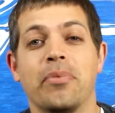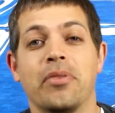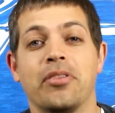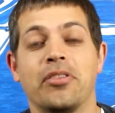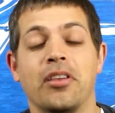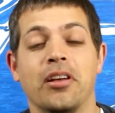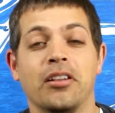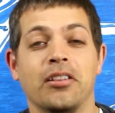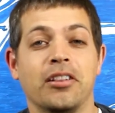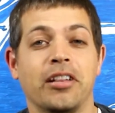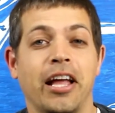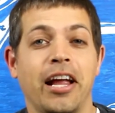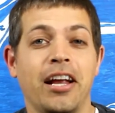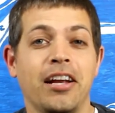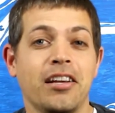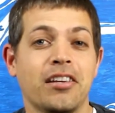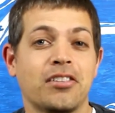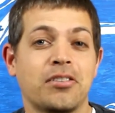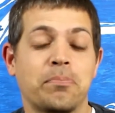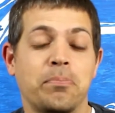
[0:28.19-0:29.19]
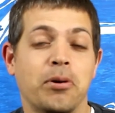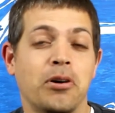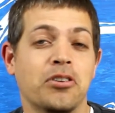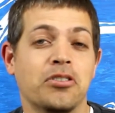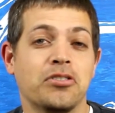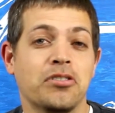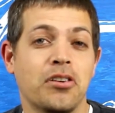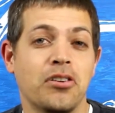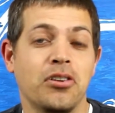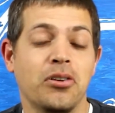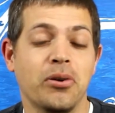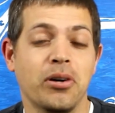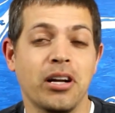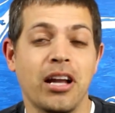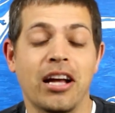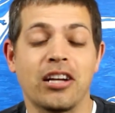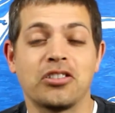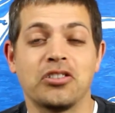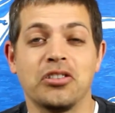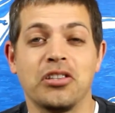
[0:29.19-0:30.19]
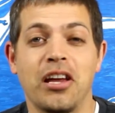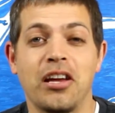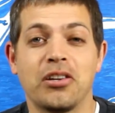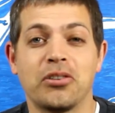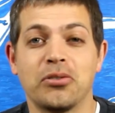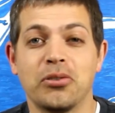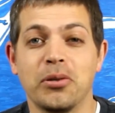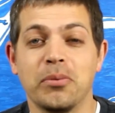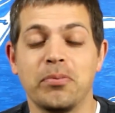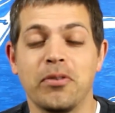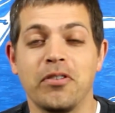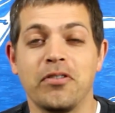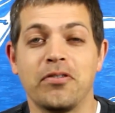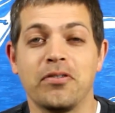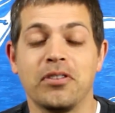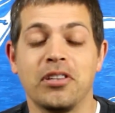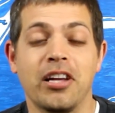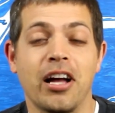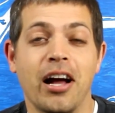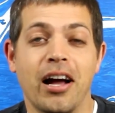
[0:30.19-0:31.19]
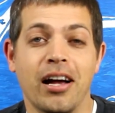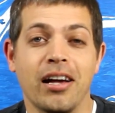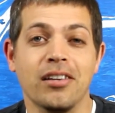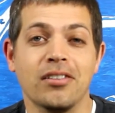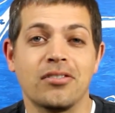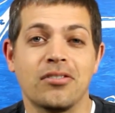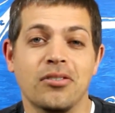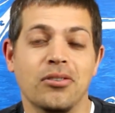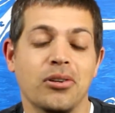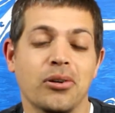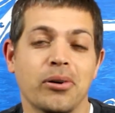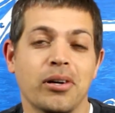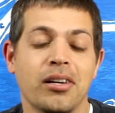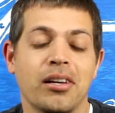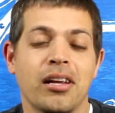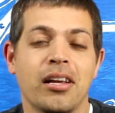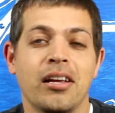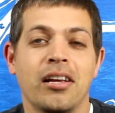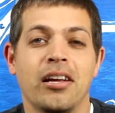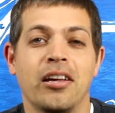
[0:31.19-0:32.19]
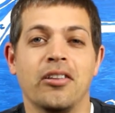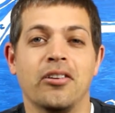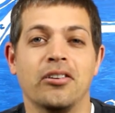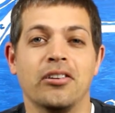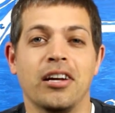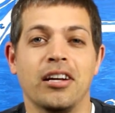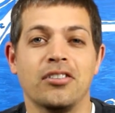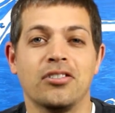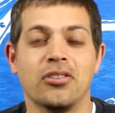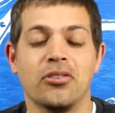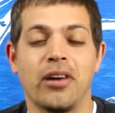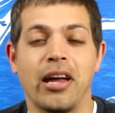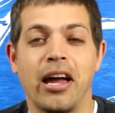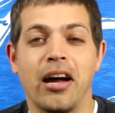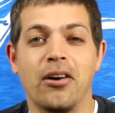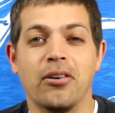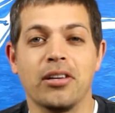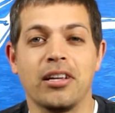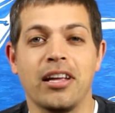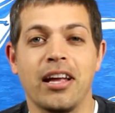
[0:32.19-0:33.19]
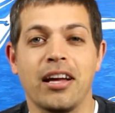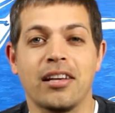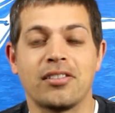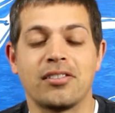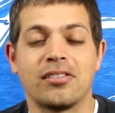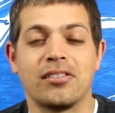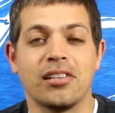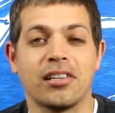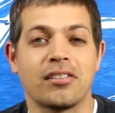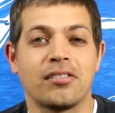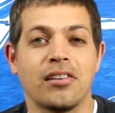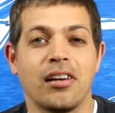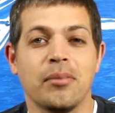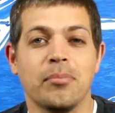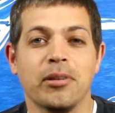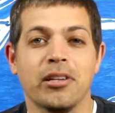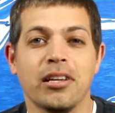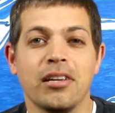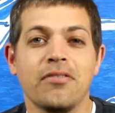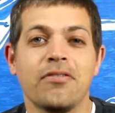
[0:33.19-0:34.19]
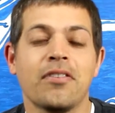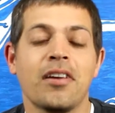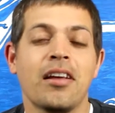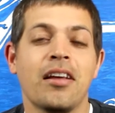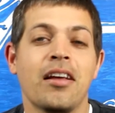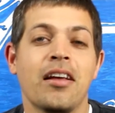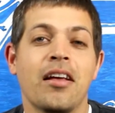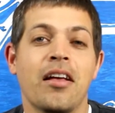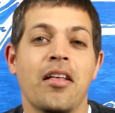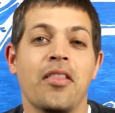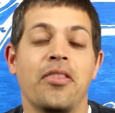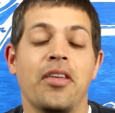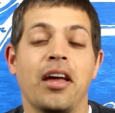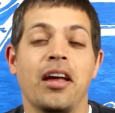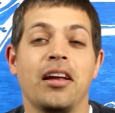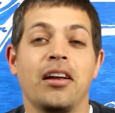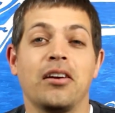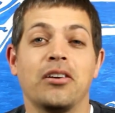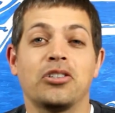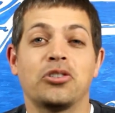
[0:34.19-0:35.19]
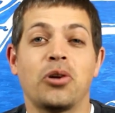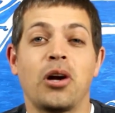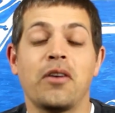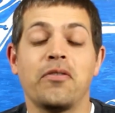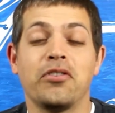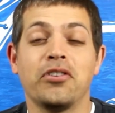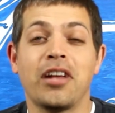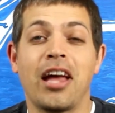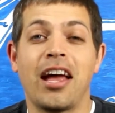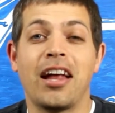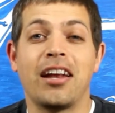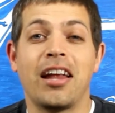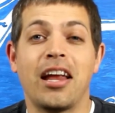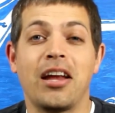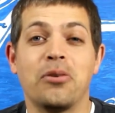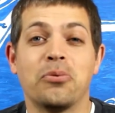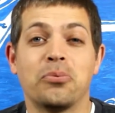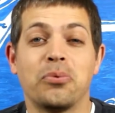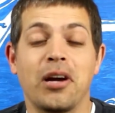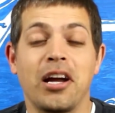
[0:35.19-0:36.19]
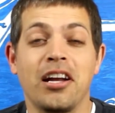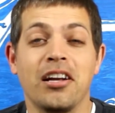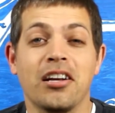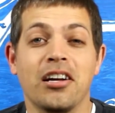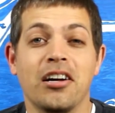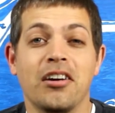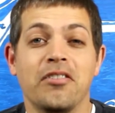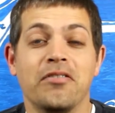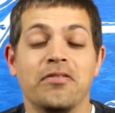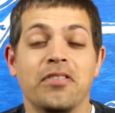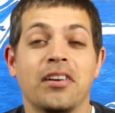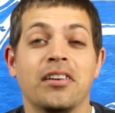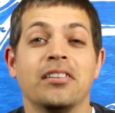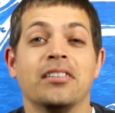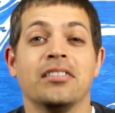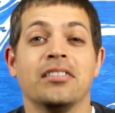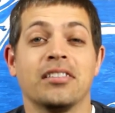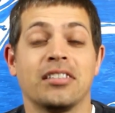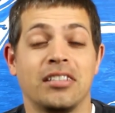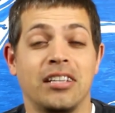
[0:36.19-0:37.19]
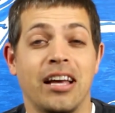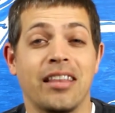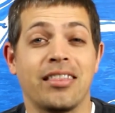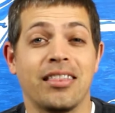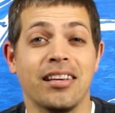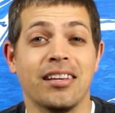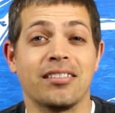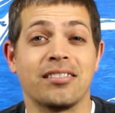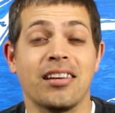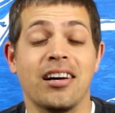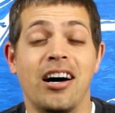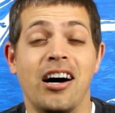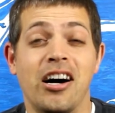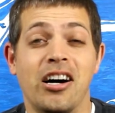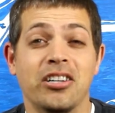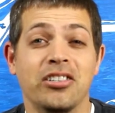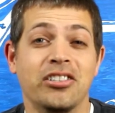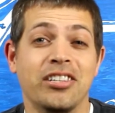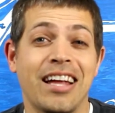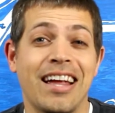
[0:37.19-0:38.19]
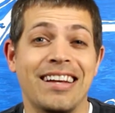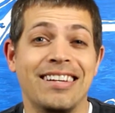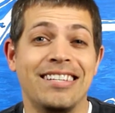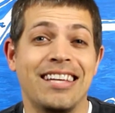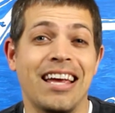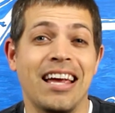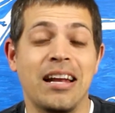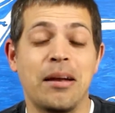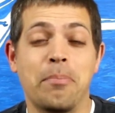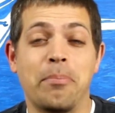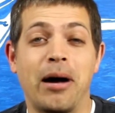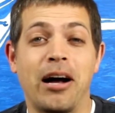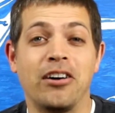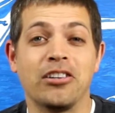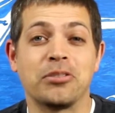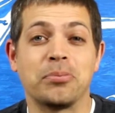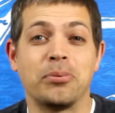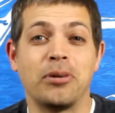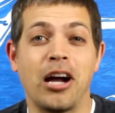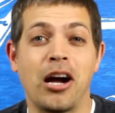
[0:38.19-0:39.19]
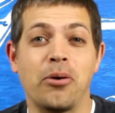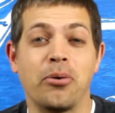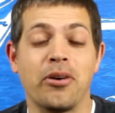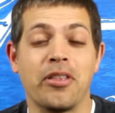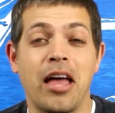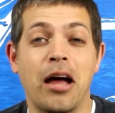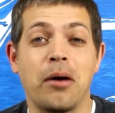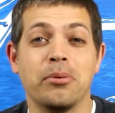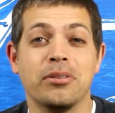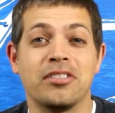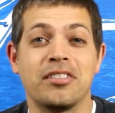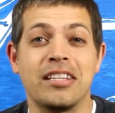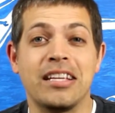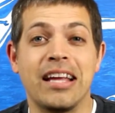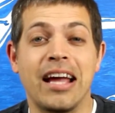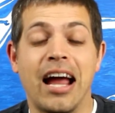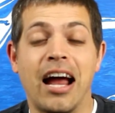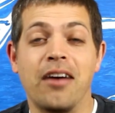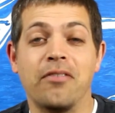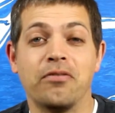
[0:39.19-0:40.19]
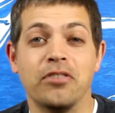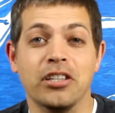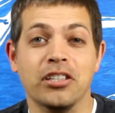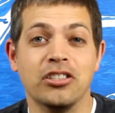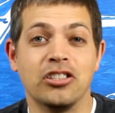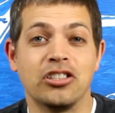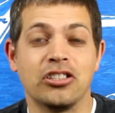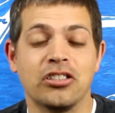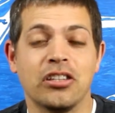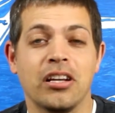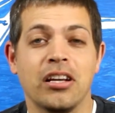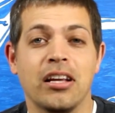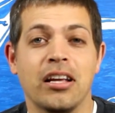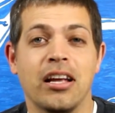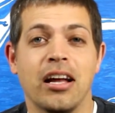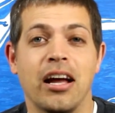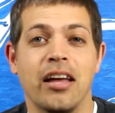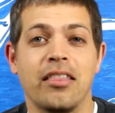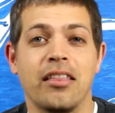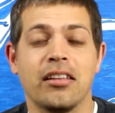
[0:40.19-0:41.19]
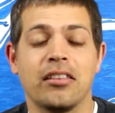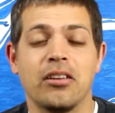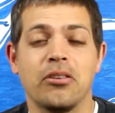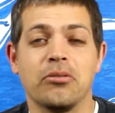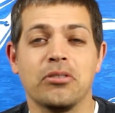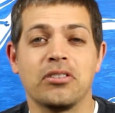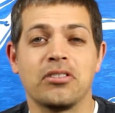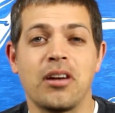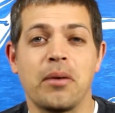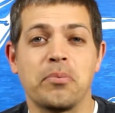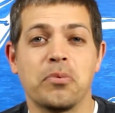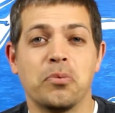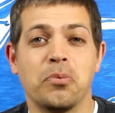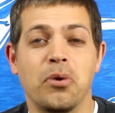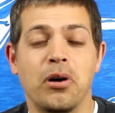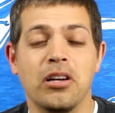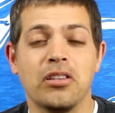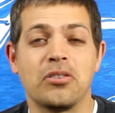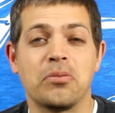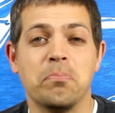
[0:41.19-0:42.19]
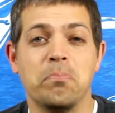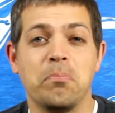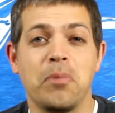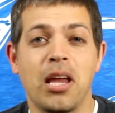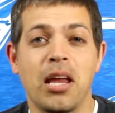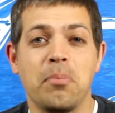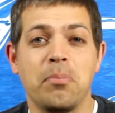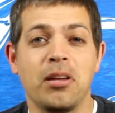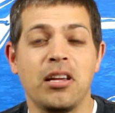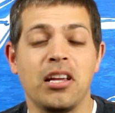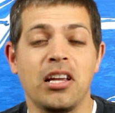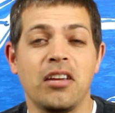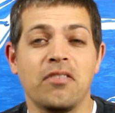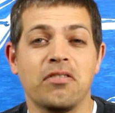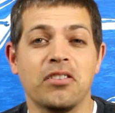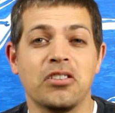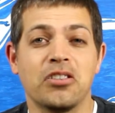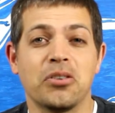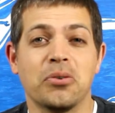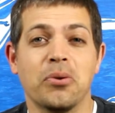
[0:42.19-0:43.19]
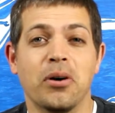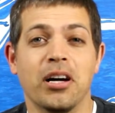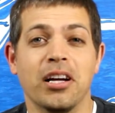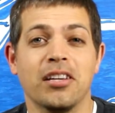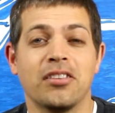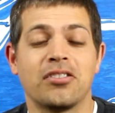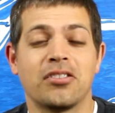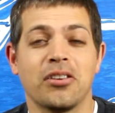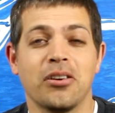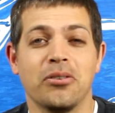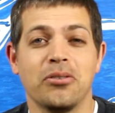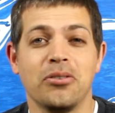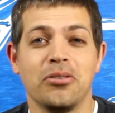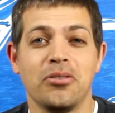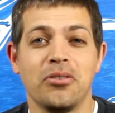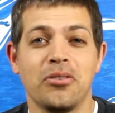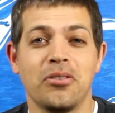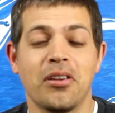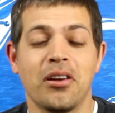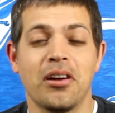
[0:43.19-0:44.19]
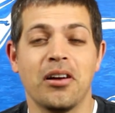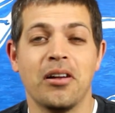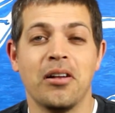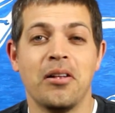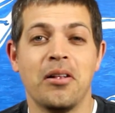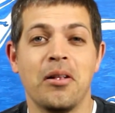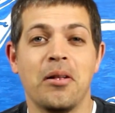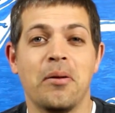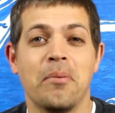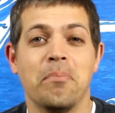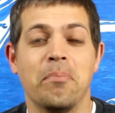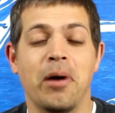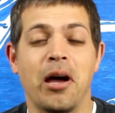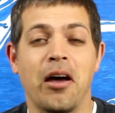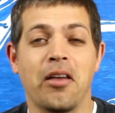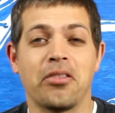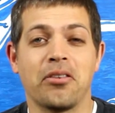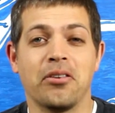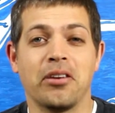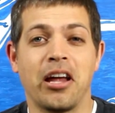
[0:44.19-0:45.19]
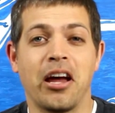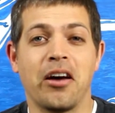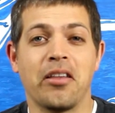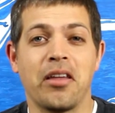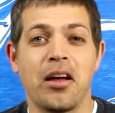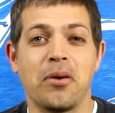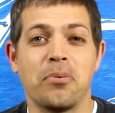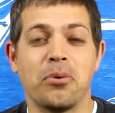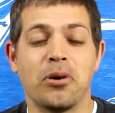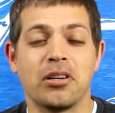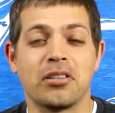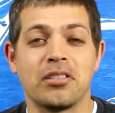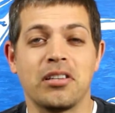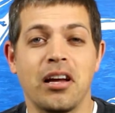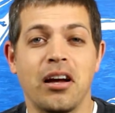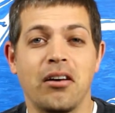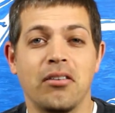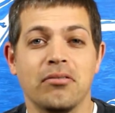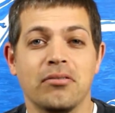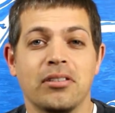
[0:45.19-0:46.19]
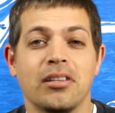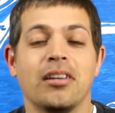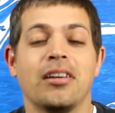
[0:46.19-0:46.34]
The latest person to do it, actually a group of guys to do it, their nice little Audi S6 I believe, they traveled at a rate of, get this, 110 miles per hour. That was the average. I think they only stopped once, maybe even twice. So you do the math on how that worked out.